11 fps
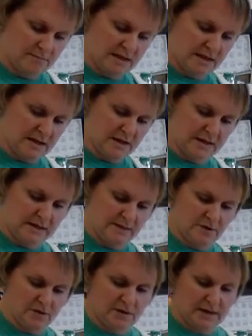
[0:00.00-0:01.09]
Here's
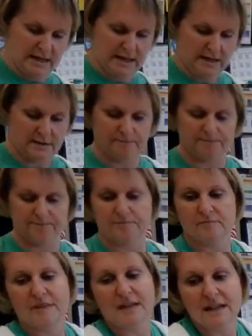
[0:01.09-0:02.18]
some green.
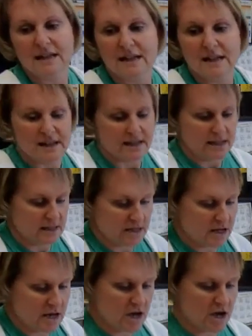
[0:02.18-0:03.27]

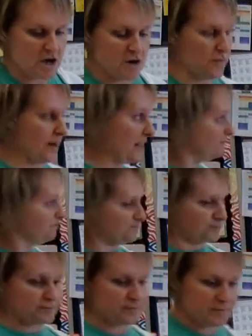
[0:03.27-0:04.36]
All right.
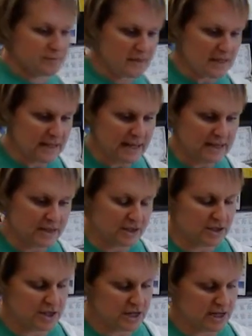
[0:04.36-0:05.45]
Let's
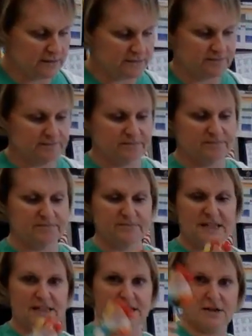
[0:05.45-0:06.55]
start
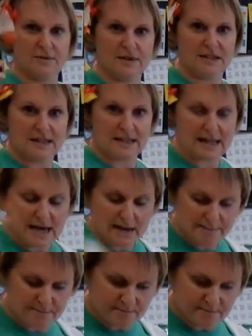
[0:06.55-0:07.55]
with this guy.